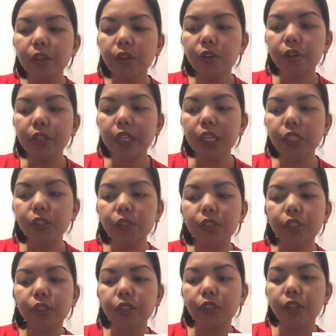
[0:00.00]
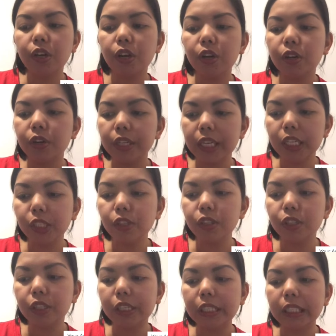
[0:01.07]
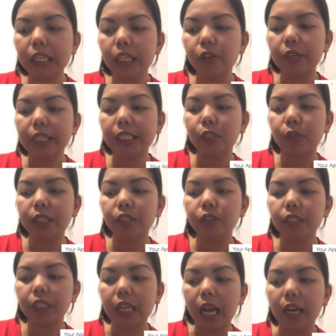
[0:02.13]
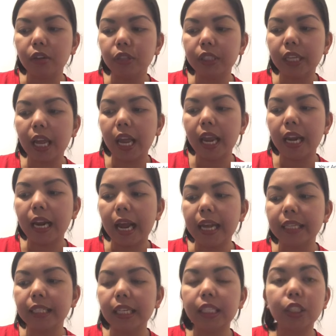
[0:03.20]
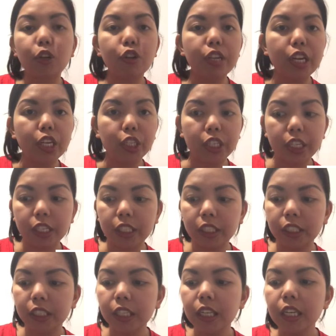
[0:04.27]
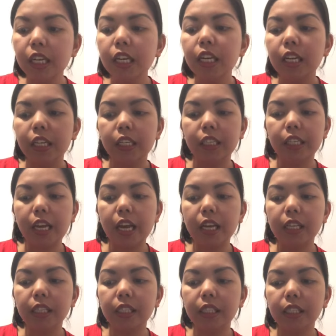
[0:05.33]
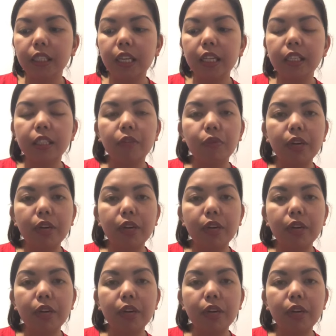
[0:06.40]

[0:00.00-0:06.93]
conditions, nursing registration status, and license conditions. Yes, that's the